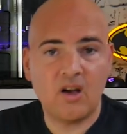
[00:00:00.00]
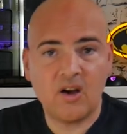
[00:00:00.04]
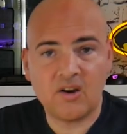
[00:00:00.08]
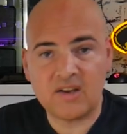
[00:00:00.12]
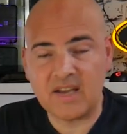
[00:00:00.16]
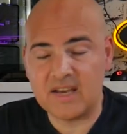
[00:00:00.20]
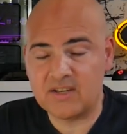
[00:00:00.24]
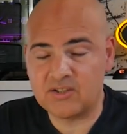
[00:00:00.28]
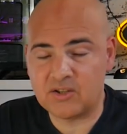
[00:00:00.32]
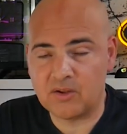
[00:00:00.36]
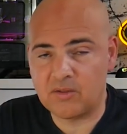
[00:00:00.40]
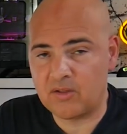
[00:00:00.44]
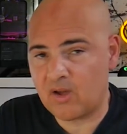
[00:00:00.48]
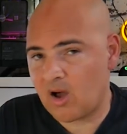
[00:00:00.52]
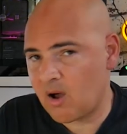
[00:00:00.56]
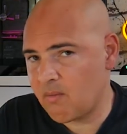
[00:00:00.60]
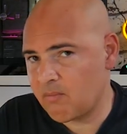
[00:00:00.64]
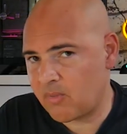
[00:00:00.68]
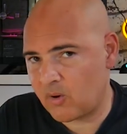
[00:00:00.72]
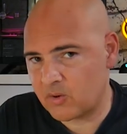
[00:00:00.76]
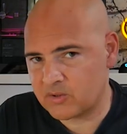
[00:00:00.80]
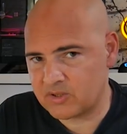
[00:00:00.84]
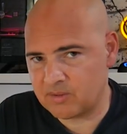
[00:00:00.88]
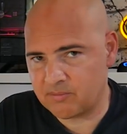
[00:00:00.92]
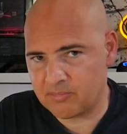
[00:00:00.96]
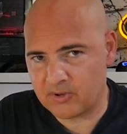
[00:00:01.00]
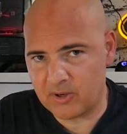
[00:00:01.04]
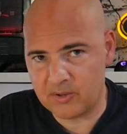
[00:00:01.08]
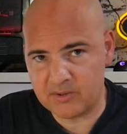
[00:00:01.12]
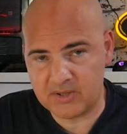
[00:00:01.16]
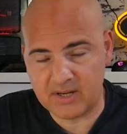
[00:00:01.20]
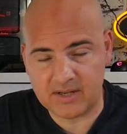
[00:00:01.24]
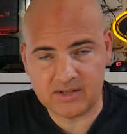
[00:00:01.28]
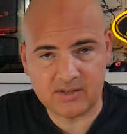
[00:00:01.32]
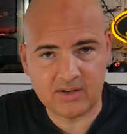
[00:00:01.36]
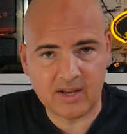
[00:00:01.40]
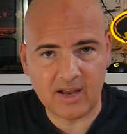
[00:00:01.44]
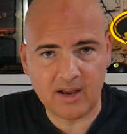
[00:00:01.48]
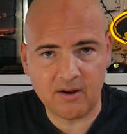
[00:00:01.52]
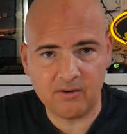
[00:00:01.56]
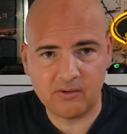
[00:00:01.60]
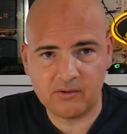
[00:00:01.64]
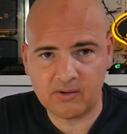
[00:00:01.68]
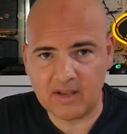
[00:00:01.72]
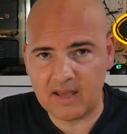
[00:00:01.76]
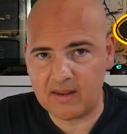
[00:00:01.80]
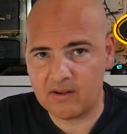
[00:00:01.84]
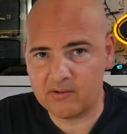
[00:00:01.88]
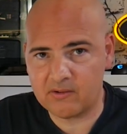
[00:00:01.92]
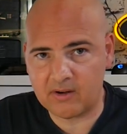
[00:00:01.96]
Okay, so the unboxing process now,
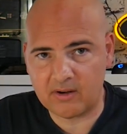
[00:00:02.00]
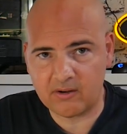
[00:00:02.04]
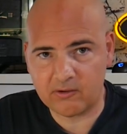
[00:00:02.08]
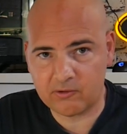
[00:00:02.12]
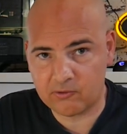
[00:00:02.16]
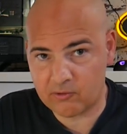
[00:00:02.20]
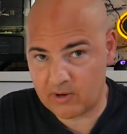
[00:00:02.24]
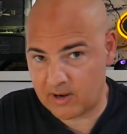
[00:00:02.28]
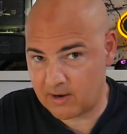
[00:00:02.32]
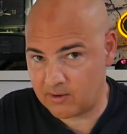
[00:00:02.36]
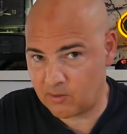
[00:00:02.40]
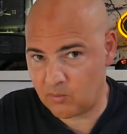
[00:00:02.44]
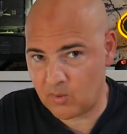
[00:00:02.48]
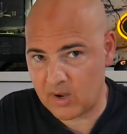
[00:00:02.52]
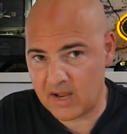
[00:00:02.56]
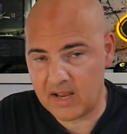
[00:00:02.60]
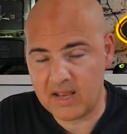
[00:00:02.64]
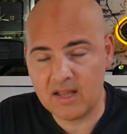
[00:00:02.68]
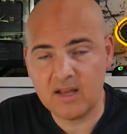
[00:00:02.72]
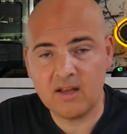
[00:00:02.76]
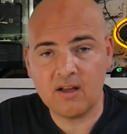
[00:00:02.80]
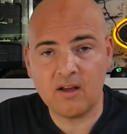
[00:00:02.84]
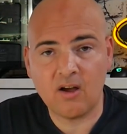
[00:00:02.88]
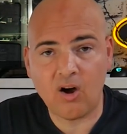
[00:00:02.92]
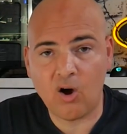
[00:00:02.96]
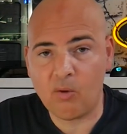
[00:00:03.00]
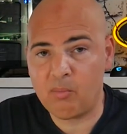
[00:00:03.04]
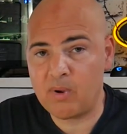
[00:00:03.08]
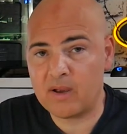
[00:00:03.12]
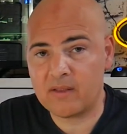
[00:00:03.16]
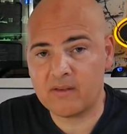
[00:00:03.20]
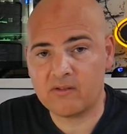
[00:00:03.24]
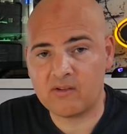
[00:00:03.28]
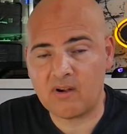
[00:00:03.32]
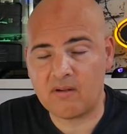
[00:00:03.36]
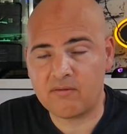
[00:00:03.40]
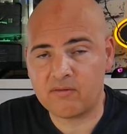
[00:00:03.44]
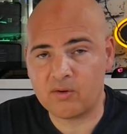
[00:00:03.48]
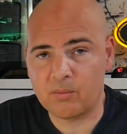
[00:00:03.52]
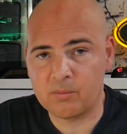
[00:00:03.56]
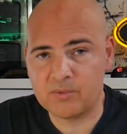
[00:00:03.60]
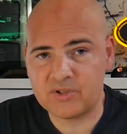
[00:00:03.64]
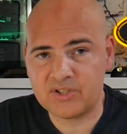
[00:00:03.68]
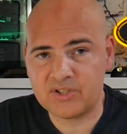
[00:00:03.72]
to get this straight away, I picked this up from